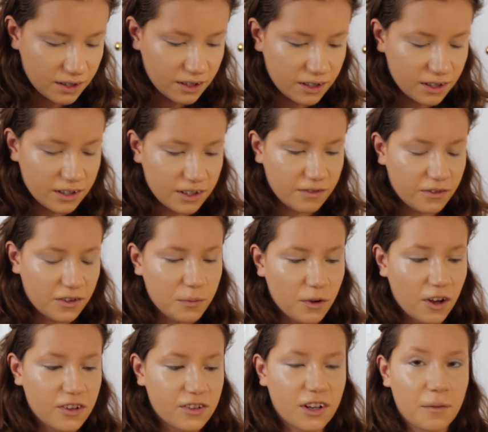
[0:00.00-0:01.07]
because for the
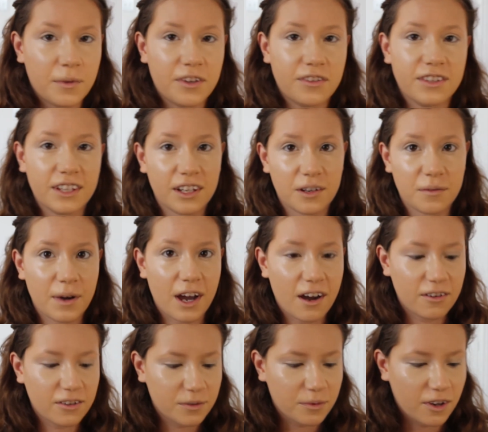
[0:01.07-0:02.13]
bronzer I'll be using a
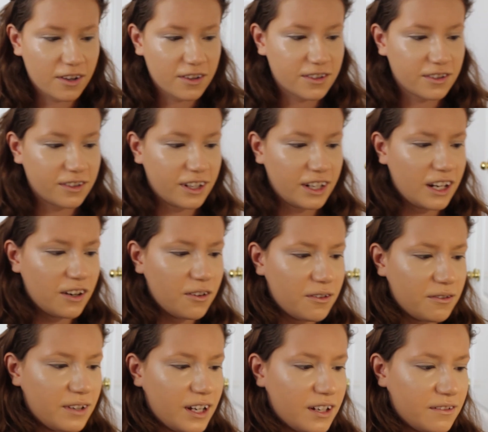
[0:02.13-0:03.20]
powder bronzer, and I
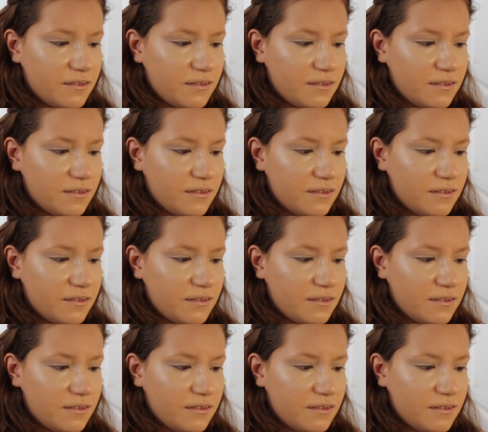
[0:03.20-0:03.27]
know